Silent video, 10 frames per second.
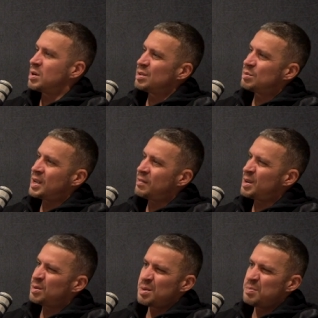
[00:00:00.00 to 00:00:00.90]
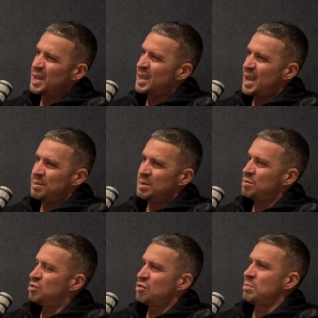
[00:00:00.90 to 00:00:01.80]
because whenever there was a big game, he
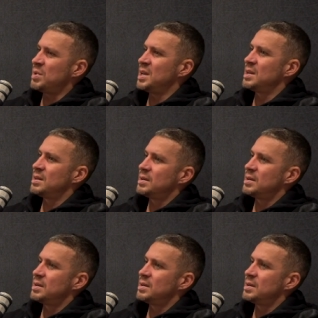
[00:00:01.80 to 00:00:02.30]
would drop me.